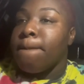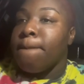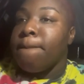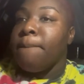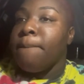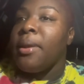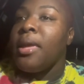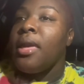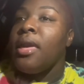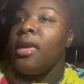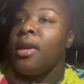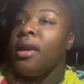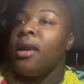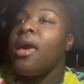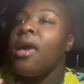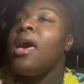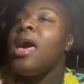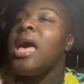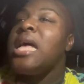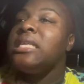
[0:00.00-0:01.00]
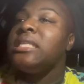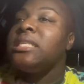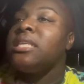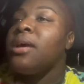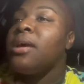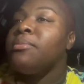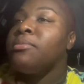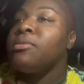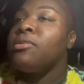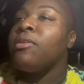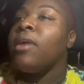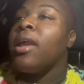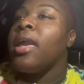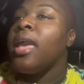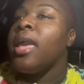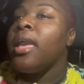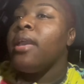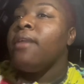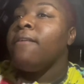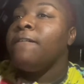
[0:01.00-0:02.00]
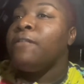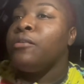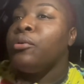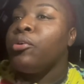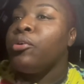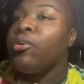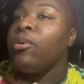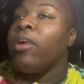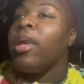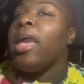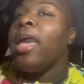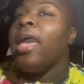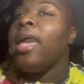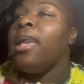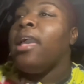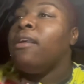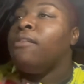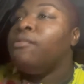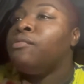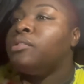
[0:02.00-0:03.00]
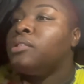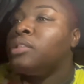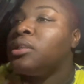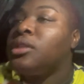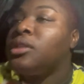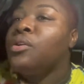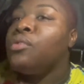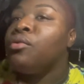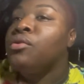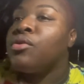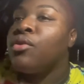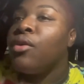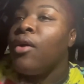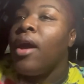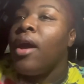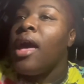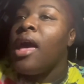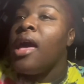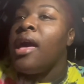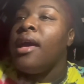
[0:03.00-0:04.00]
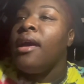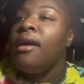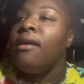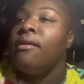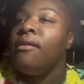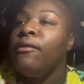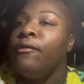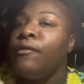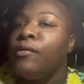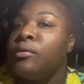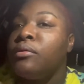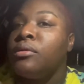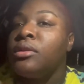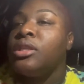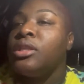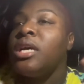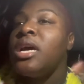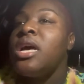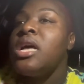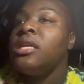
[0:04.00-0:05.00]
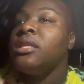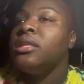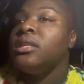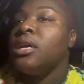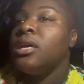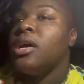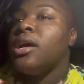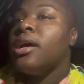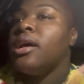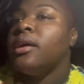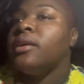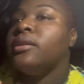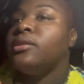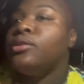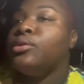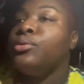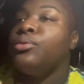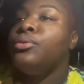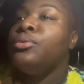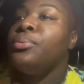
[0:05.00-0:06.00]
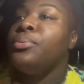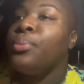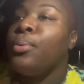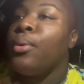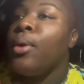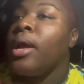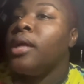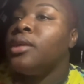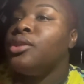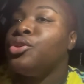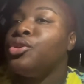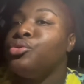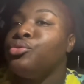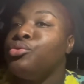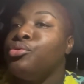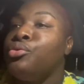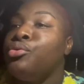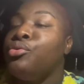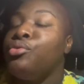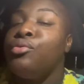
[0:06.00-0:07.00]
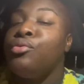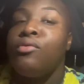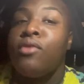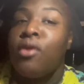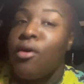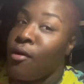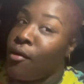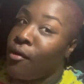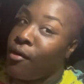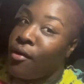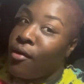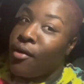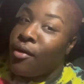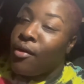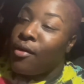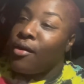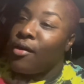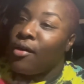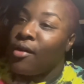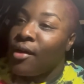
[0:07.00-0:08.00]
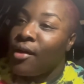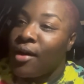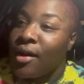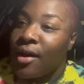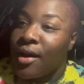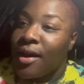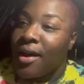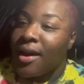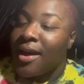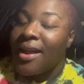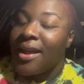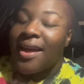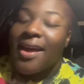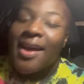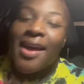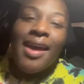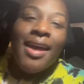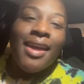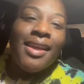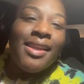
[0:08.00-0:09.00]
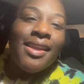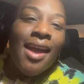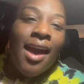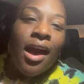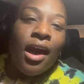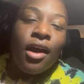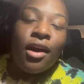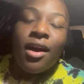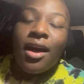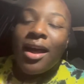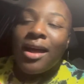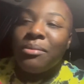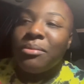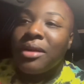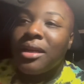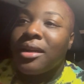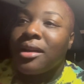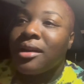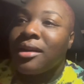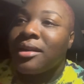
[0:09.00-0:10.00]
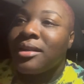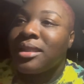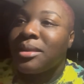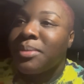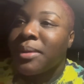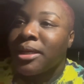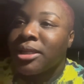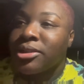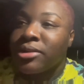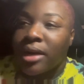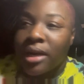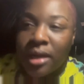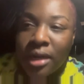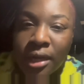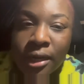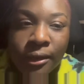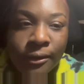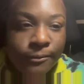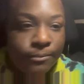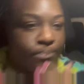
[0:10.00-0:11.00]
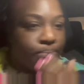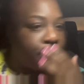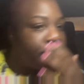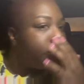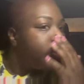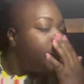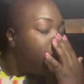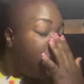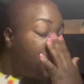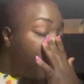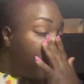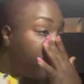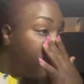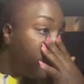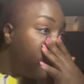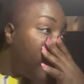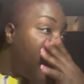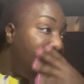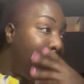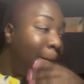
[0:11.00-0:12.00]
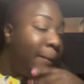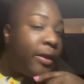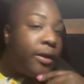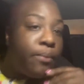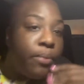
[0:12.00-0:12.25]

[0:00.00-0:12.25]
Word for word: because I'm grateful, grateful, so grateful just to praise you, Lord. Y'all, I'm in a good space right now. So y'all, I'm in the